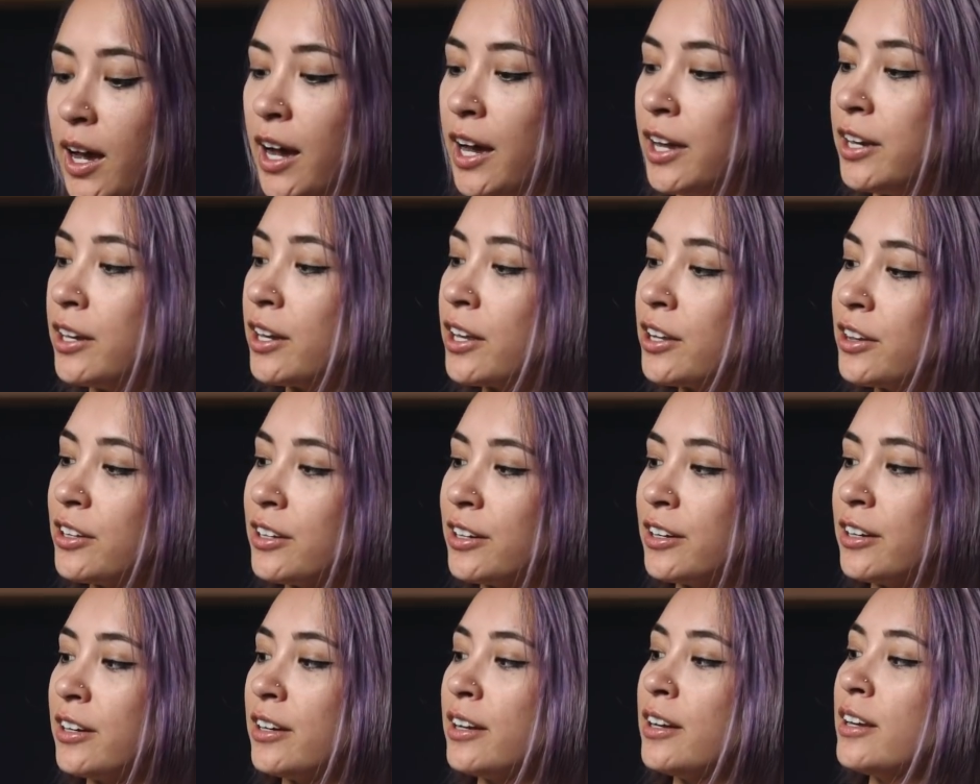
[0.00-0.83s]

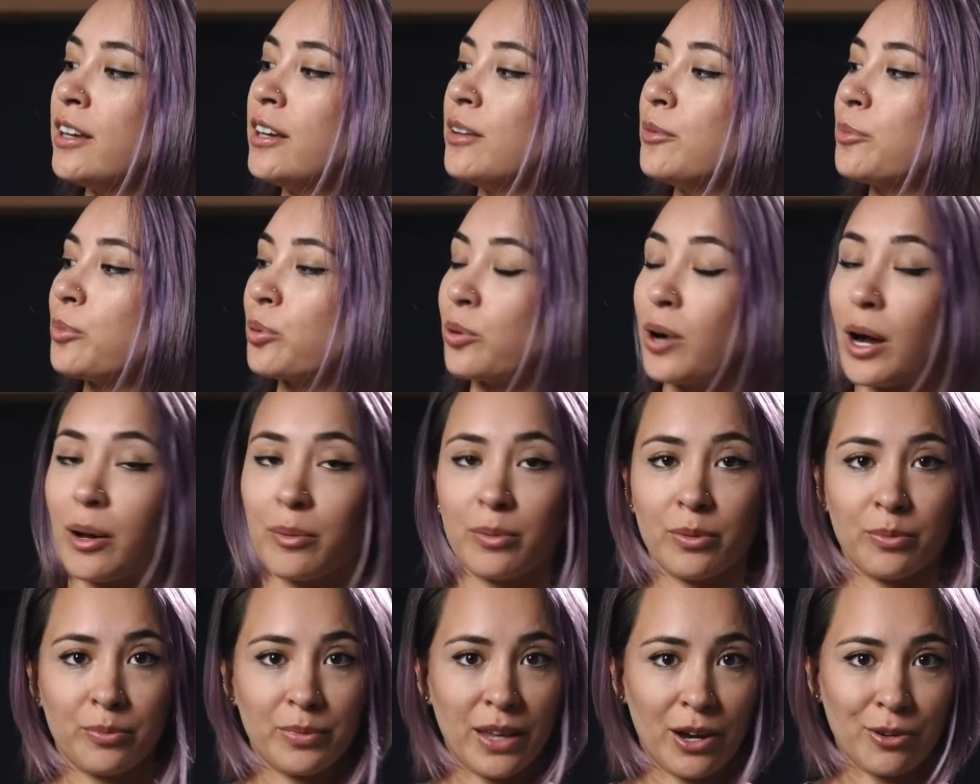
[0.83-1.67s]
Another
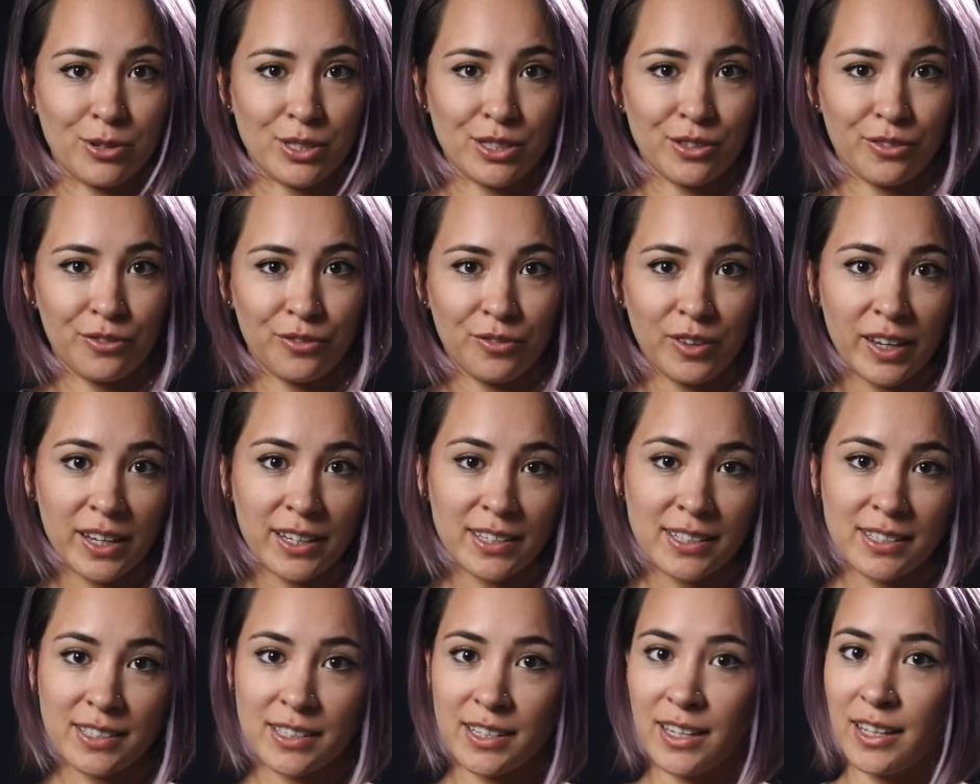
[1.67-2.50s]
problem that was
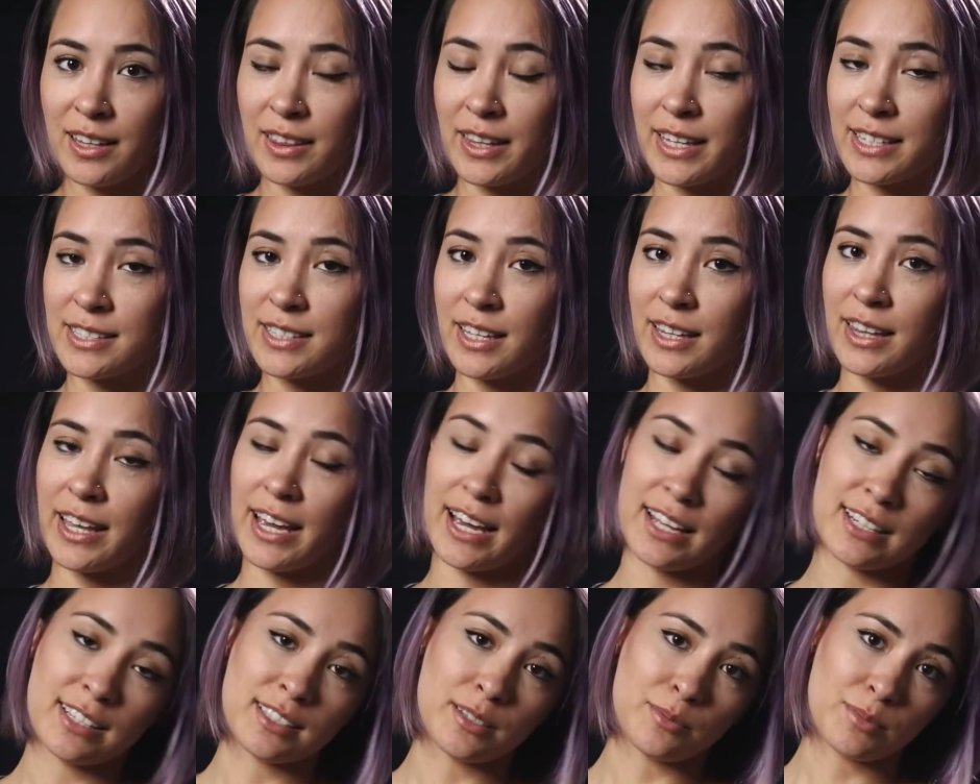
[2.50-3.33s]
fixed, they said they
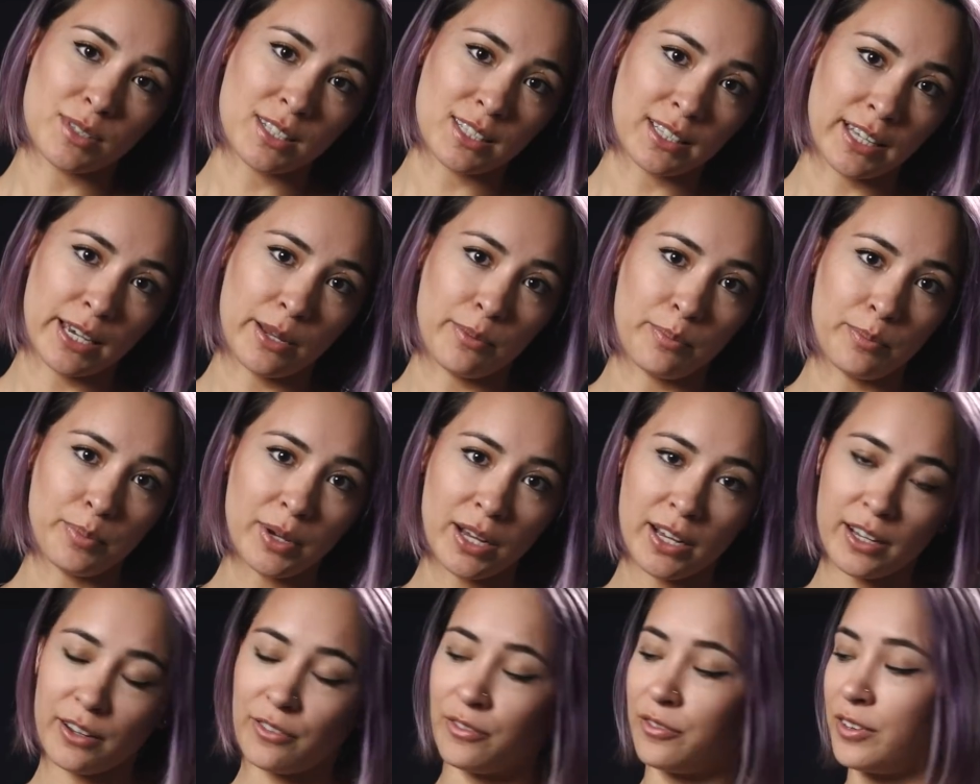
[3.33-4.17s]
had some slight
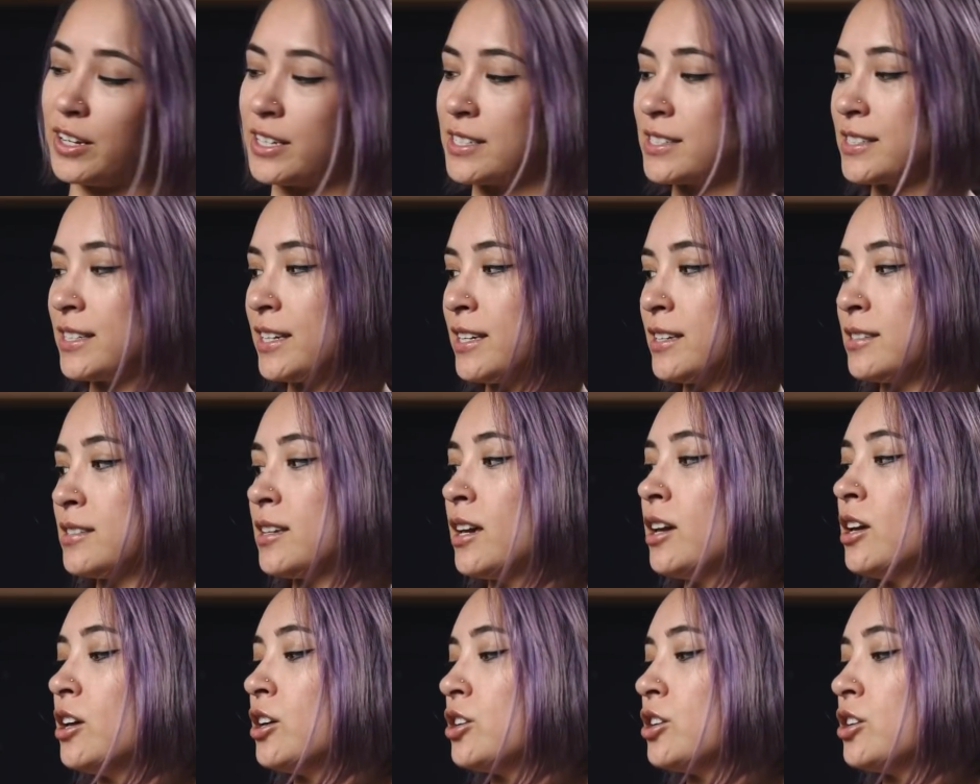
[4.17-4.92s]
bug fixes.